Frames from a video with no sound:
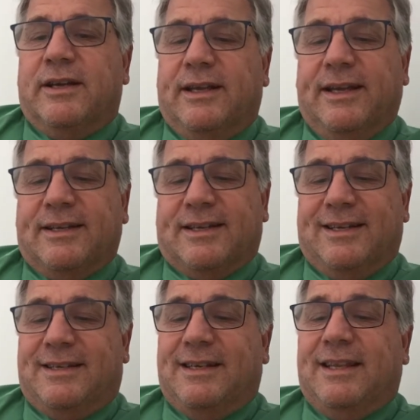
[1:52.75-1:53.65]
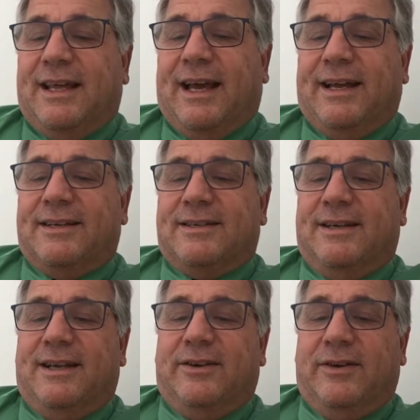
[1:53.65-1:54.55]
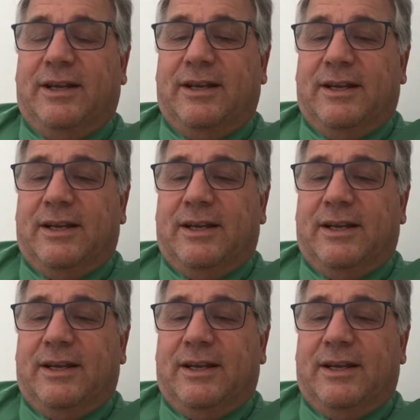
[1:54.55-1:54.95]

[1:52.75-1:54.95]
"Yes, I see that," said Henry.